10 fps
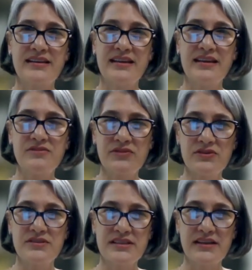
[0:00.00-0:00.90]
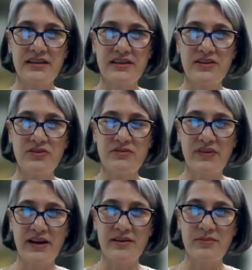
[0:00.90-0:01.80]
influencing your
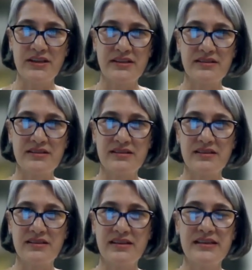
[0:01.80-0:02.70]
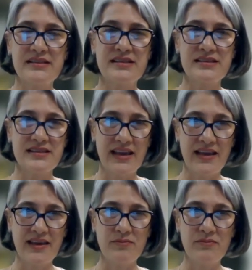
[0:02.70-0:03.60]
environment is the
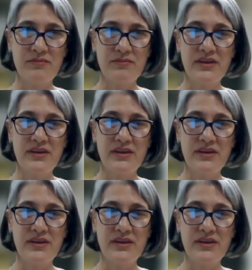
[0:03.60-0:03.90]
same.